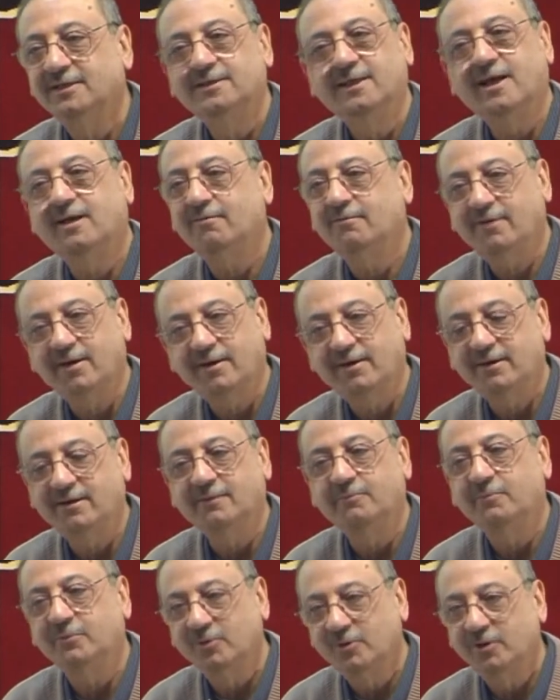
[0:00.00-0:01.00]
They are
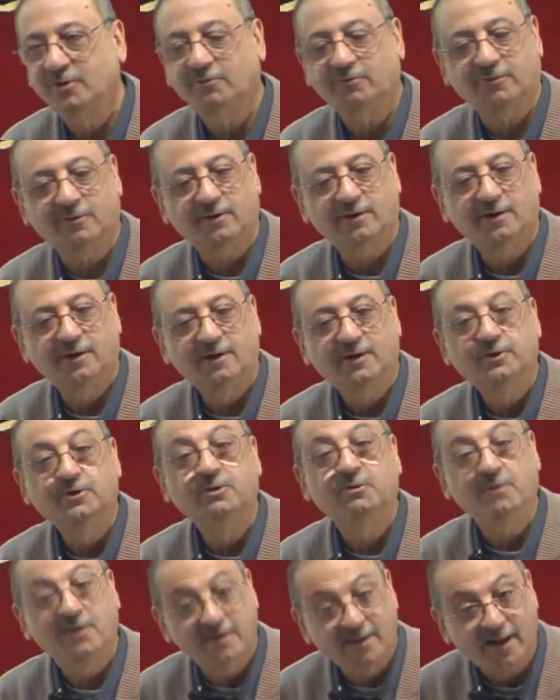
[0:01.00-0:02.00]
very beautiful.
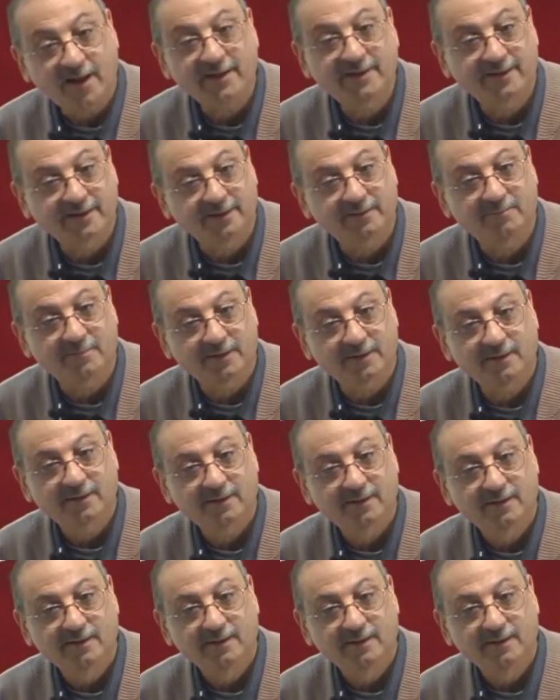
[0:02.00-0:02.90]
You will like it, brother.